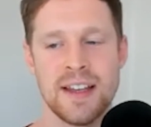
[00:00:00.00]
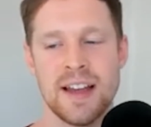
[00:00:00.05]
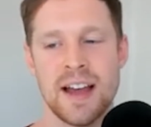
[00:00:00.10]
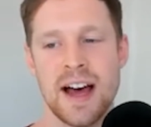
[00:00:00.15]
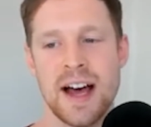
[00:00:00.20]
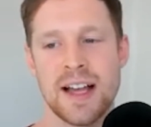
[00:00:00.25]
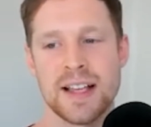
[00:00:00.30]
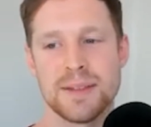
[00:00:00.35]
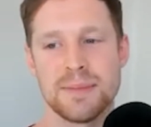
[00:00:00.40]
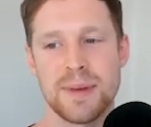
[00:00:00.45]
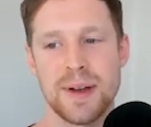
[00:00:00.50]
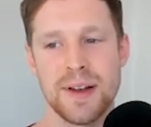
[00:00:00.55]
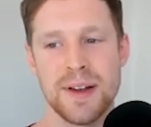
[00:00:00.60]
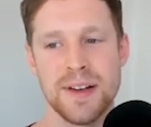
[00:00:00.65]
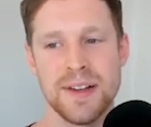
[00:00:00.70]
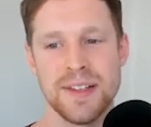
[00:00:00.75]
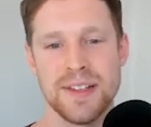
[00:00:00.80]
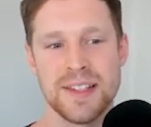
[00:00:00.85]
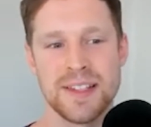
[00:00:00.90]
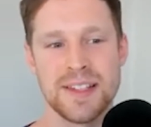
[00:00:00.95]
I
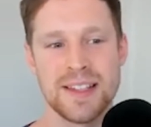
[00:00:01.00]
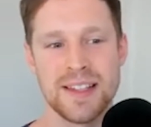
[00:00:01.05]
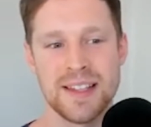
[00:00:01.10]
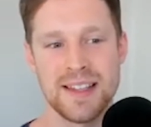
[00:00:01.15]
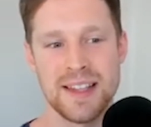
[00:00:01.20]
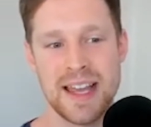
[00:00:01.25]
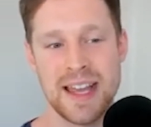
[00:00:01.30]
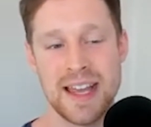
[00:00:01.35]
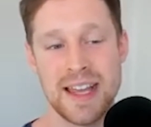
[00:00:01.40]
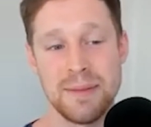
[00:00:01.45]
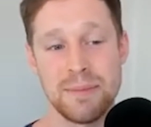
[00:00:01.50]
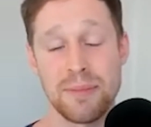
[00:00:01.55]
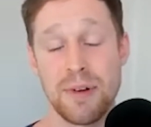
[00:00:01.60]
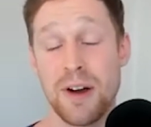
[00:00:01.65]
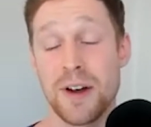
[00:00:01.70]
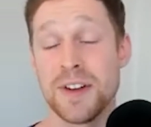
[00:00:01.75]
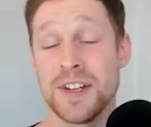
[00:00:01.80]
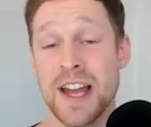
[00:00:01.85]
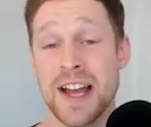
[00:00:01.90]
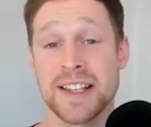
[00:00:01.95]
suppose, the
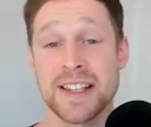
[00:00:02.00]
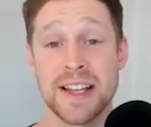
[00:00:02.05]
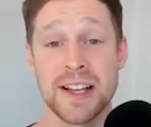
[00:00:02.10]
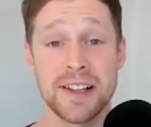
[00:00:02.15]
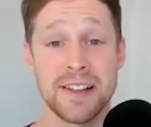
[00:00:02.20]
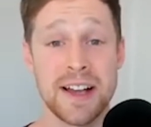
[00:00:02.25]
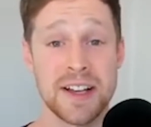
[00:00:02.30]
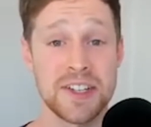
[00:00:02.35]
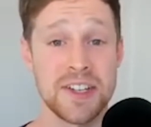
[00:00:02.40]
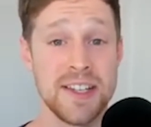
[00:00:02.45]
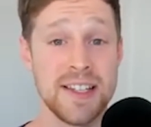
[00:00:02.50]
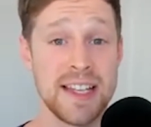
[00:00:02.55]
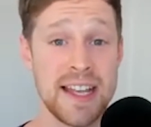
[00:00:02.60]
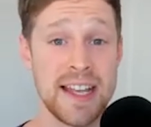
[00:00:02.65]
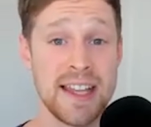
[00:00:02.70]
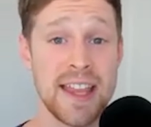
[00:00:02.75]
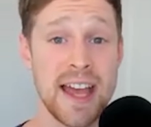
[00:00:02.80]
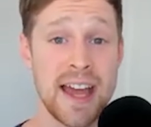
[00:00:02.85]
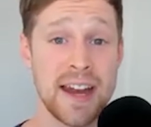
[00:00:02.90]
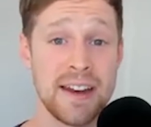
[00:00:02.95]
projects and collections
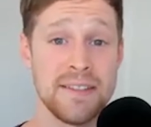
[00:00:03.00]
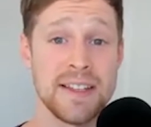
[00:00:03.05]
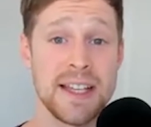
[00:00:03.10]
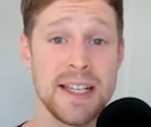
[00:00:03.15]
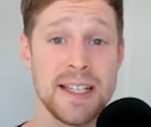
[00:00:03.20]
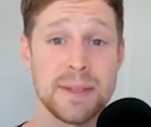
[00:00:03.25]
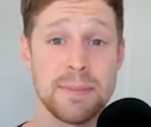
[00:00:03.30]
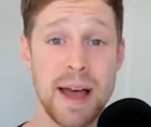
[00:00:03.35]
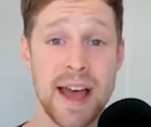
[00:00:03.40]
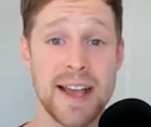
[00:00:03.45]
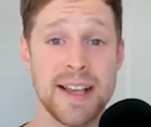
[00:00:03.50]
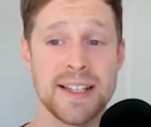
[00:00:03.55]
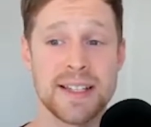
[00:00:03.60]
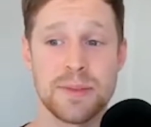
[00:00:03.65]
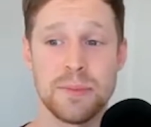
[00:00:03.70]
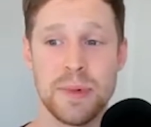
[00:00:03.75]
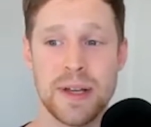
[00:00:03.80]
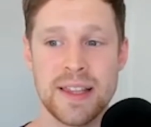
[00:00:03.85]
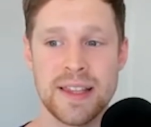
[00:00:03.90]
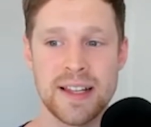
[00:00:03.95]
in the NFT
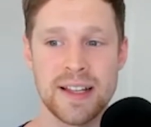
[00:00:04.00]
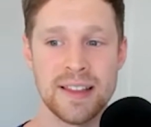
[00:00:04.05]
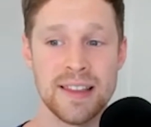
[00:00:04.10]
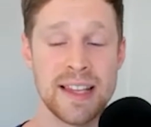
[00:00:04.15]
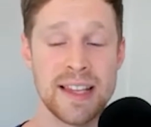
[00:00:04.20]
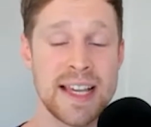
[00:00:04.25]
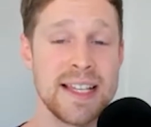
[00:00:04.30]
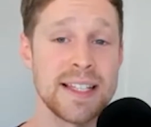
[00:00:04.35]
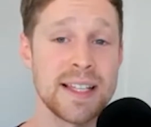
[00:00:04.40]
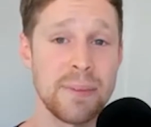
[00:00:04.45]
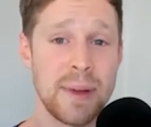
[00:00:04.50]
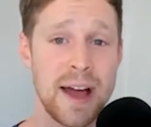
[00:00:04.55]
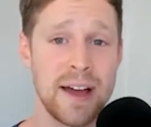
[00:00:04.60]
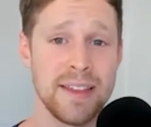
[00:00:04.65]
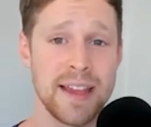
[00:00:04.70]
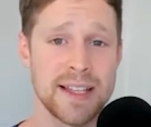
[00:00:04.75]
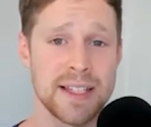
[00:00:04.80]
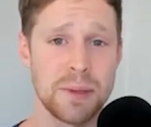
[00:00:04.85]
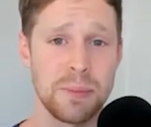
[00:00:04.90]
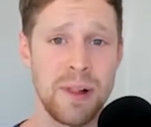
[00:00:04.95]
space with the least amount of
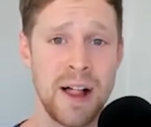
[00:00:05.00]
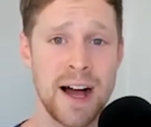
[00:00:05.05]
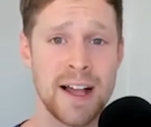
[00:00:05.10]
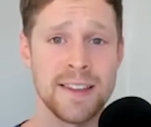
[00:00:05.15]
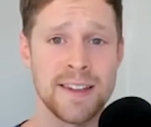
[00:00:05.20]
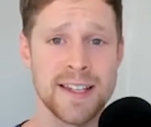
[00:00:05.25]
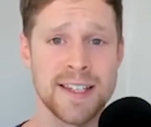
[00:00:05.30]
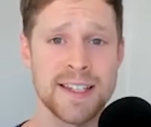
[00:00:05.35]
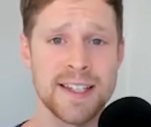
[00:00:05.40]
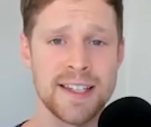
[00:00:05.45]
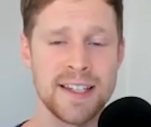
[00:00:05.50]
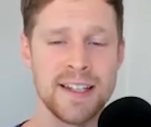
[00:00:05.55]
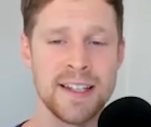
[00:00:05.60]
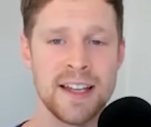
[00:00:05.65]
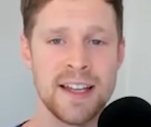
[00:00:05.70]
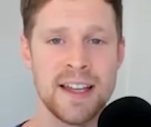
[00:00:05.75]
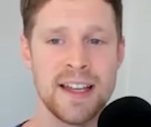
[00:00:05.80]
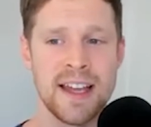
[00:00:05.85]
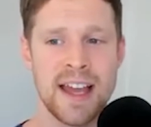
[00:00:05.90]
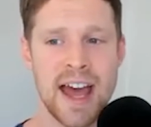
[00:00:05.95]
their supply listed,
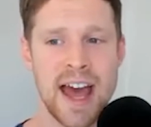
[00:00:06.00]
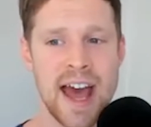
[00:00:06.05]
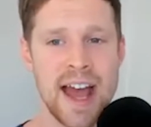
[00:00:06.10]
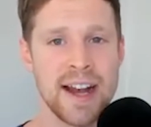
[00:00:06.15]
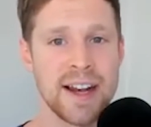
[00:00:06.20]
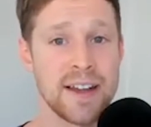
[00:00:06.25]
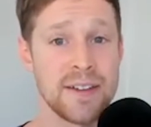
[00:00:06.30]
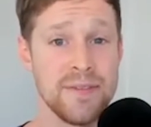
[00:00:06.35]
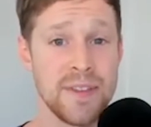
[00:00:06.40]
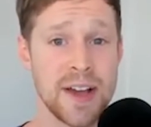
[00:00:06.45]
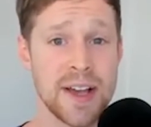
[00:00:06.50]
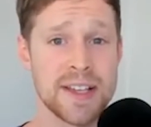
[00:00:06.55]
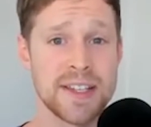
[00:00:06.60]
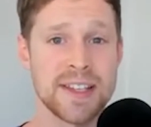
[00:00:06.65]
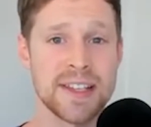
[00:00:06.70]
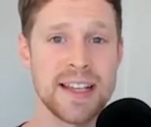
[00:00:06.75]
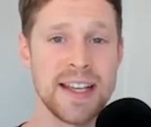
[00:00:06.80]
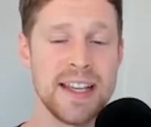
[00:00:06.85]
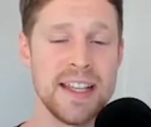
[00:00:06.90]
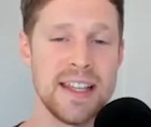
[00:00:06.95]
and
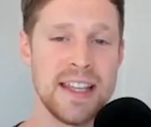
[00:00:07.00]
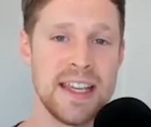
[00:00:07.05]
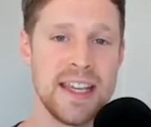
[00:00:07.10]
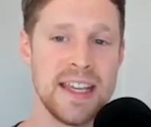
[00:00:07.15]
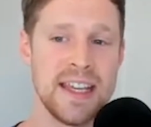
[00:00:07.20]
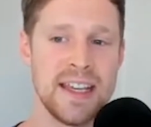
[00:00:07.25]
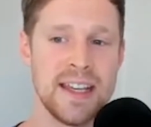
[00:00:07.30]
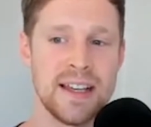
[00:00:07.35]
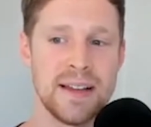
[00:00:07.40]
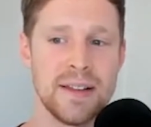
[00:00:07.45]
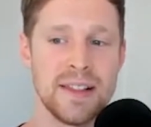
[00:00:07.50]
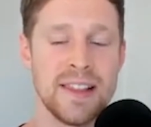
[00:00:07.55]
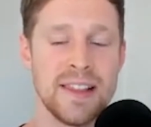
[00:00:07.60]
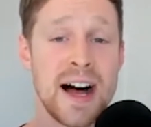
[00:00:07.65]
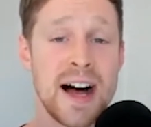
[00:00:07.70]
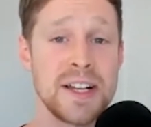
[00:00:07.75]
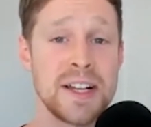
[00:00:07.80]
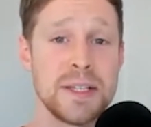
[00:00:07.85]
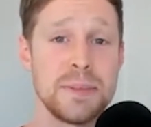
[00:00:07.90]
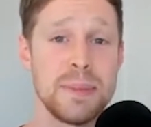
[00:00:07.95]
conversely, the
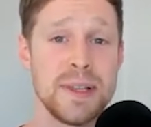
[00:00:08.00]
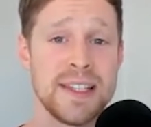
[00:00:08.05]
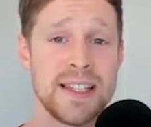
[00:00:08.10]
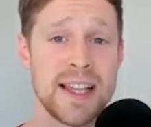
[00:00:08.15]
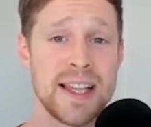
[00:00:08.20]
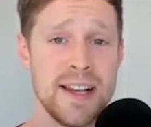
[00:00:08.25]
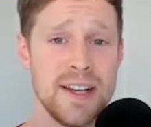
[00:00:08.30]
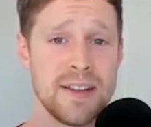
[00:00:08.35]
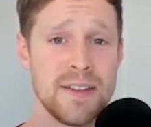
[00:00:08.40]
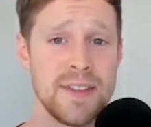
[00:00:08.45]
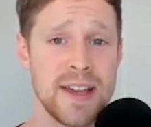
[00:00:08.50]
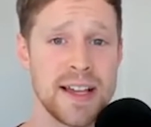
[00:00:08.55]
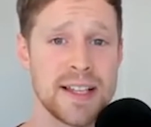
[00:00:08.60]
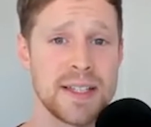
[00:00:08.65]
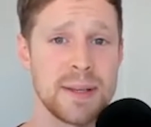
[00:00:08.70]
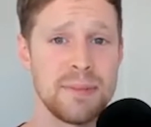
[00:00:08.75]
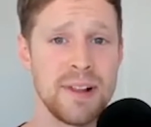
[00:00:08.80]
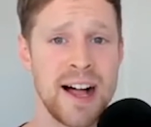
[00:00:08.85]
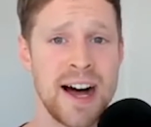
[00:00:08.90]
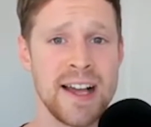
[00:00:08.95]
largest percentage of their
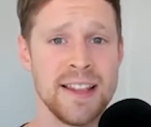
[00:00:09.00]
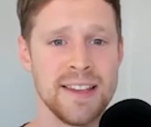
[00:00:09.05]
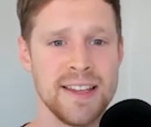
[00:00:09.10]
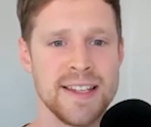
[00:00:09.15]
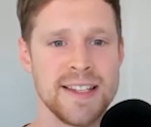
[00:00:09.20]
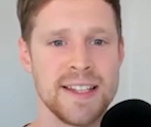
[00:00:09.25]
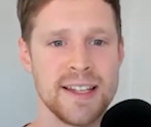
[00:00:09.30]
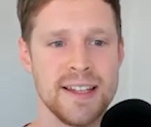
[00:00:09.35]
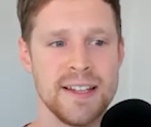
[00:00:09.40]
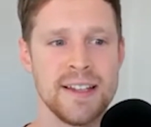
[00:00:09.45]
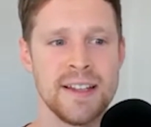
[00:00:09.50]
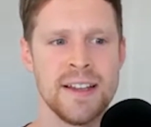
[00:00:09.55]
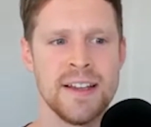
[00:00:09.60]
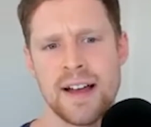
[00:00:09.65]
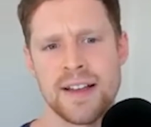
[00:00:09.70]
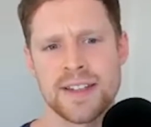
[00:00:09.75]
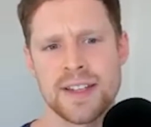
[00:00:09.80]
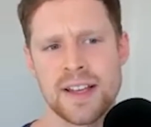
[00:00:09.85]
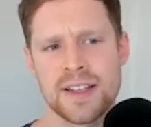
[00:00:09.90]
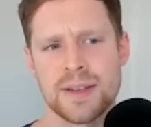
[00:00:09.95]
supply listed.
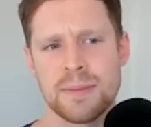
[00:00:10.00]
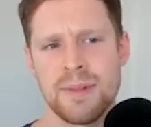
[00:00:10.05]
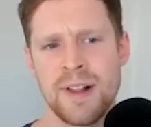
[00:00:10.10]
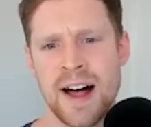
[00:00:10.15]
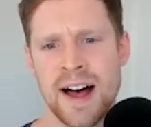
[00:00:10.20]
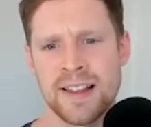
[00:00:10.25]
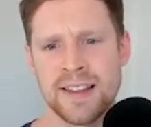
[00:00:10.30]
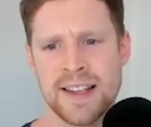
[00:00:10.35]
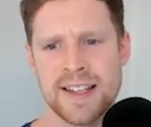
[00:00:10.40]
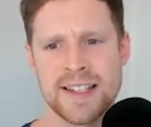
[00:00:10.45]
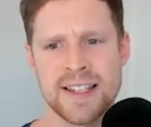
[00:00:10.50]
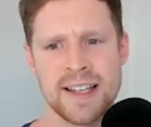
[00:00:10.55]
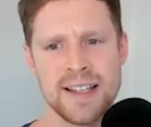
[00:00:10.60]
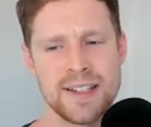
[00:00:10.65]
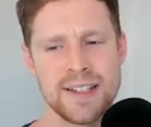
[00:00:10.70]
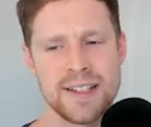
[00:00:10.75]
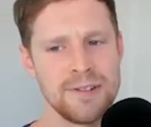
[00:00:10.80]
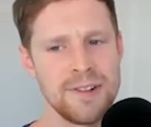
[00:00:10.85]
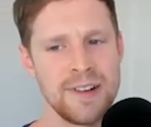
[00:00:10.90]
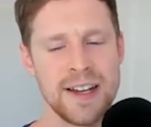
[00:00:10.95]
So supply listed,
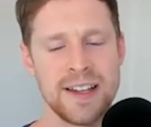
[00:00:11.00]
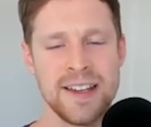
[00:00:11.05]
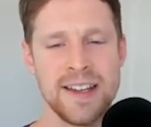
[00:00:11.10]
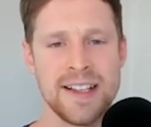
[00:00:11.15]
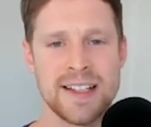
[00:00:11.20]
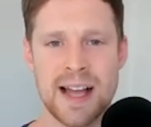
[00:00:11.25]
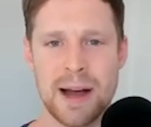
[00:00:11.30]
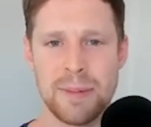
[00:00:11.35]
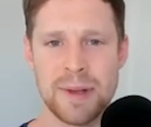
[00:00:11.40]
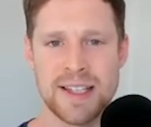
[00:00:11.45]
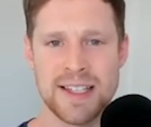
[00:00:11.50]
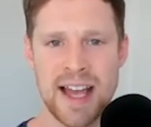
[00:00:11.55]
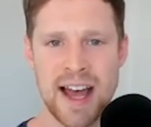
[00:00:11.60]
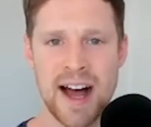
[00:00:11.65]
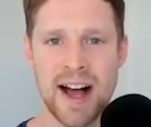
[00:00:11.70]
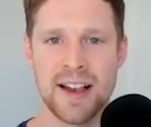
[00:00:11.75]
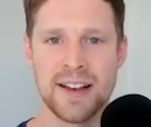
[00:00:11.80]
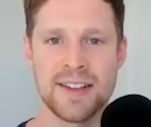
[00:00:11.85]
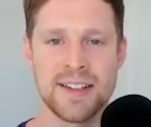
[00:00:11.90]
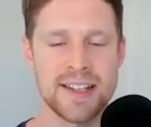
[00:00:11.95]
to really dumb it
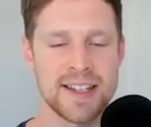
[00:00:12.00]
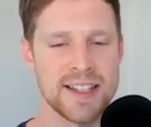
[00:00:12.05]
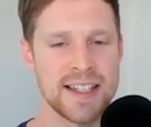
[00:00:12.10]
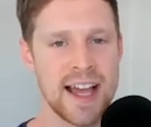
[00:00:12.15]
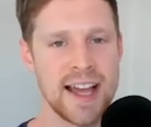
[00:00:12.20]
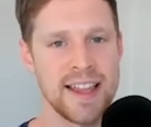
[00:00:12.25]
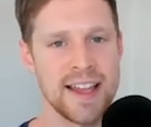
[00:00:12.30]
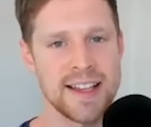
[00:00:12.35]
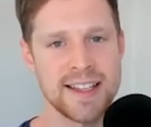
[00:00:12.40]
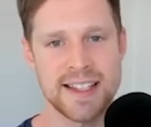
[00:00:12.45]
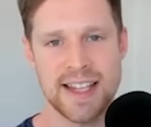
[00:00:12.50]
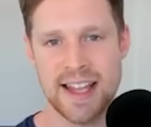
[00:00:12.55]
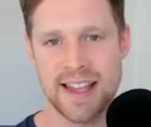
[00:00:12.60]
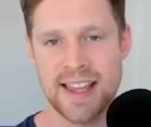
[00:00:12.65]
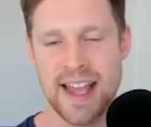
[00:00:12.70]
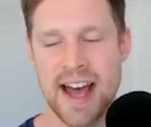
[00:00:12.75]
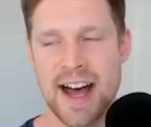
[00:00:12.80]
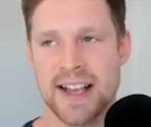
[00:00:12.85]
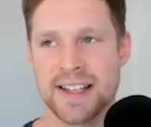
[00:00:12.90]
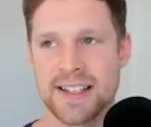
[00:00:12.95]
down, just say there's
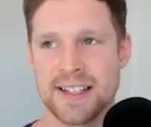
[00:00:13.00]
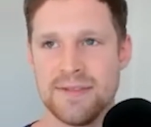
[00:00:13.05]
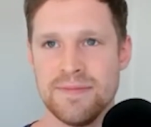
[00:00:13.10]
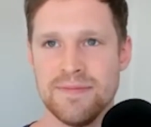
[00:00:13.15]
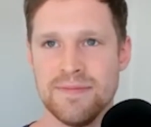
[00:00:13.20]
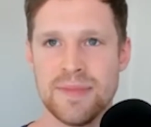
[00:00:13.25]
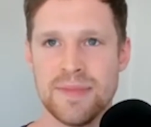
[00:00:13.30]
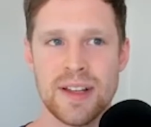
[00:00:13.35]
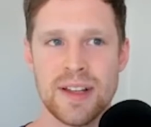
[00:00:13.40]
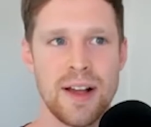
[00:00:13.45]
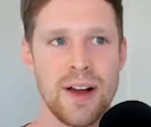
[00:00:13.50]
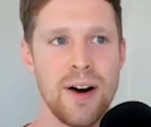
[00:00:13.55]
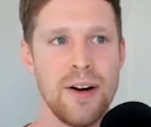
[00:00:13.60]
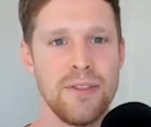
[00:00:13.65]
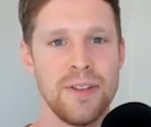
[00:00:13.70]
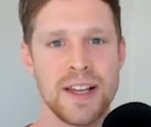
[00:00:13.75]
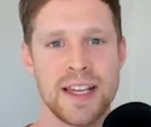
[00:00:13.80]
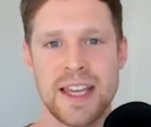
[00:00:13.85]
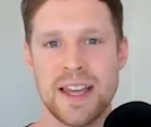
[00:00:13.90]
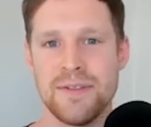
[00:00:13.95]
10,000
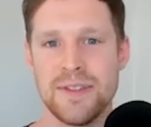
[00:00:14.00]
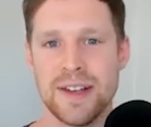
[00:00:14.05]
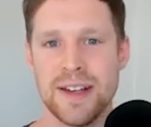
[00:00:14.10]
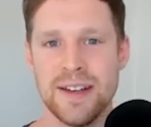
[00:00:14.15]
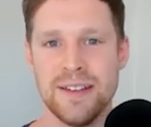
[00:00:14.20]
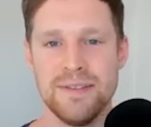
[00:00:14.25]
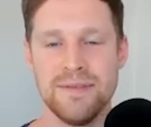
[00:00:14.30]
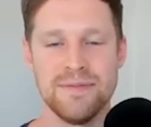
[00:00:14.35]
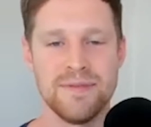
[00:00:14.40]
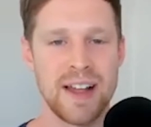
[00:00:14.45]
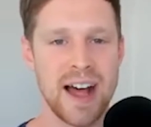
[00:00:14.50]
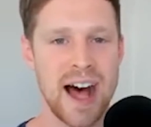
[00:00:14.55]
of a given,